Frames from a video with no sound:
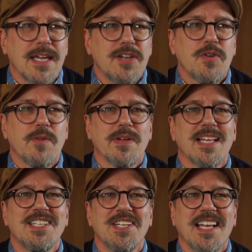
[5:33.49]
into a
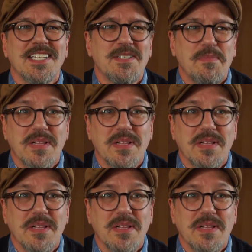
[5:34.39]
religion that's